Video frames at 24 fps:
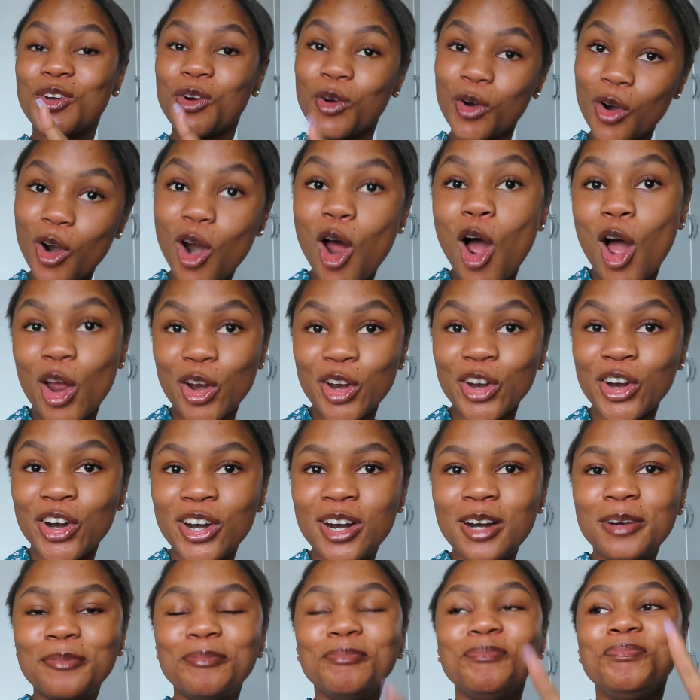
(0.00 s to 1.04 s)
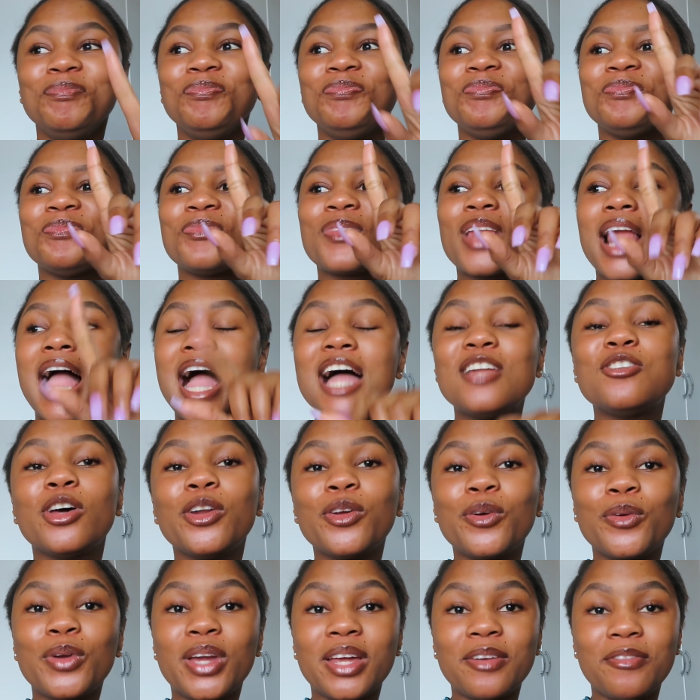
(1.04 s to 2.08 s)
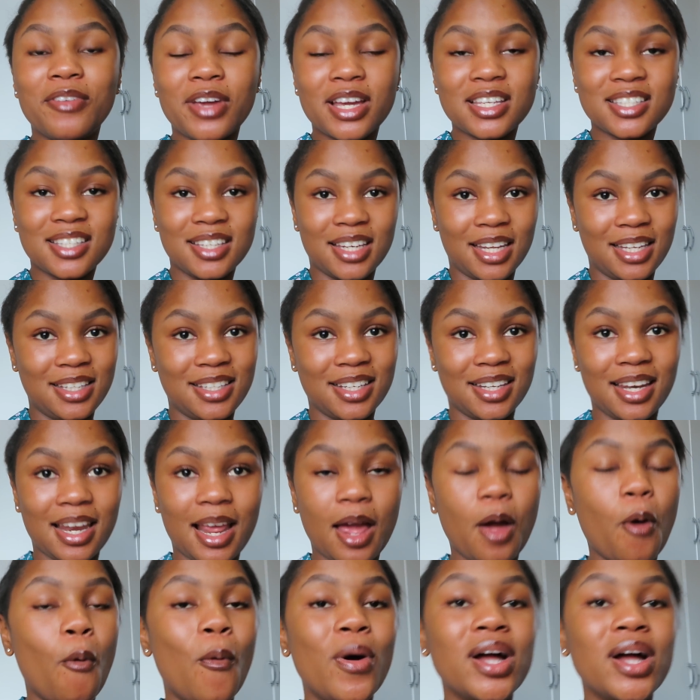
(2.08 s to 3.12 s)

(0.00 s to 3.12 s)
Your Honor, I try to go get vaccinated now.